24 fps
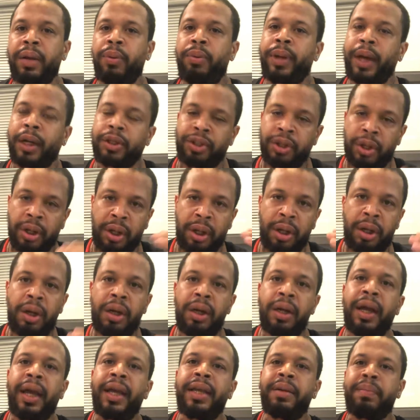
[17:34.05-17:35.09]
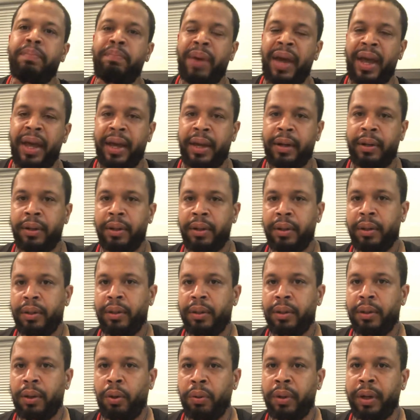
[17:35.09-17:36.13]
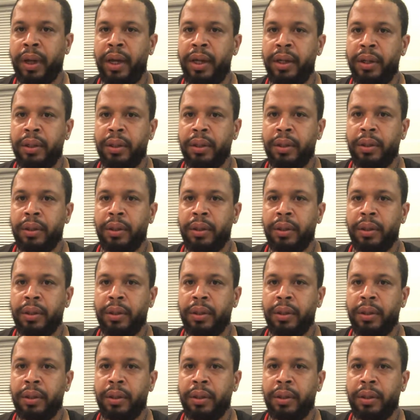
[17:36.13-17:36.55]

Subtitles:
You got your good and your bad. Okay?